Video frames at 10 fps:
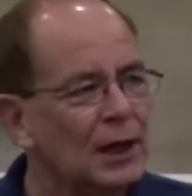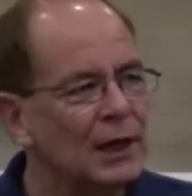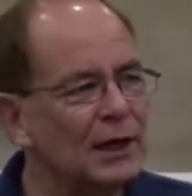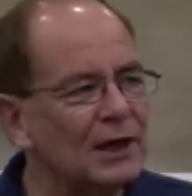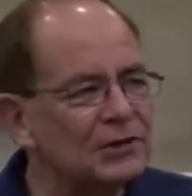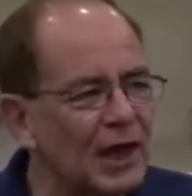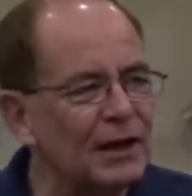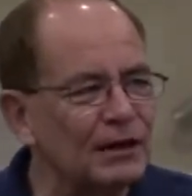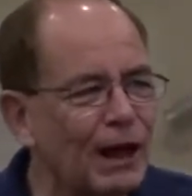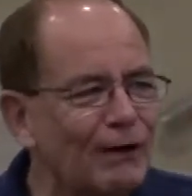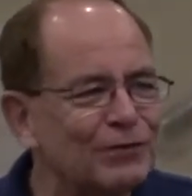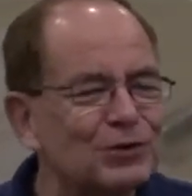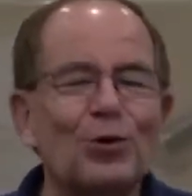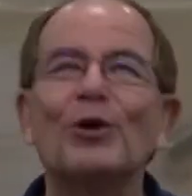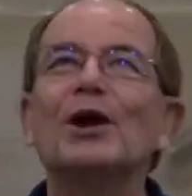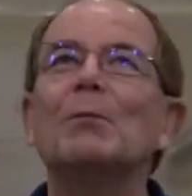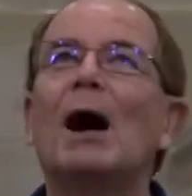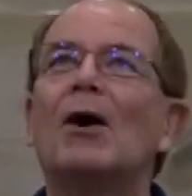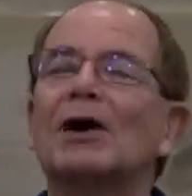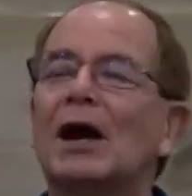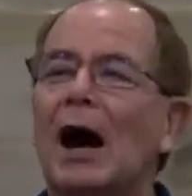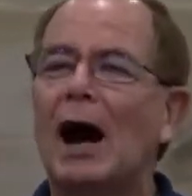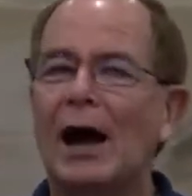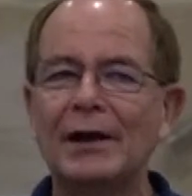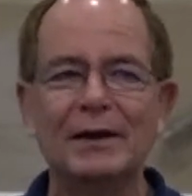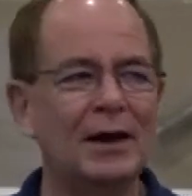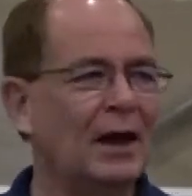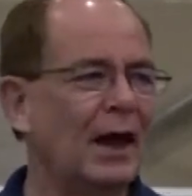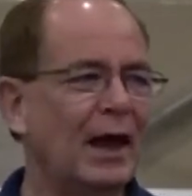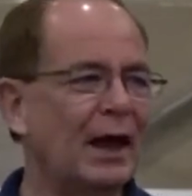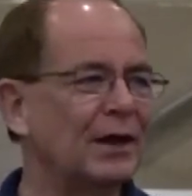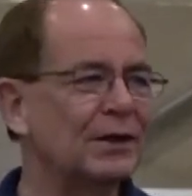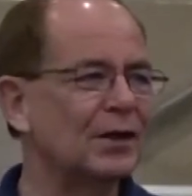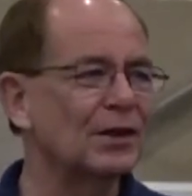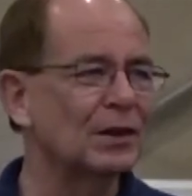it is a love story about God and